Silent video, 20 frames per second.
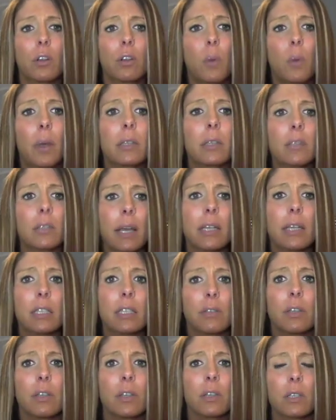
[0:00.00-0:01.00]
quantized
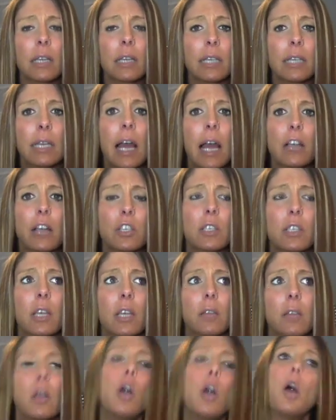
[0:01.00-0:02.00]
fields, She said,
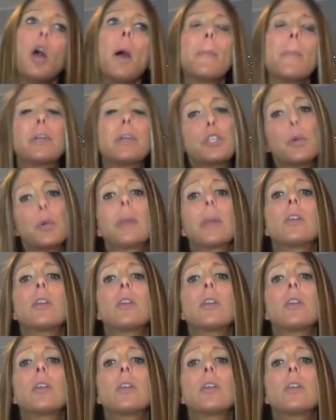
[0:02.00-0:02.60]
but you can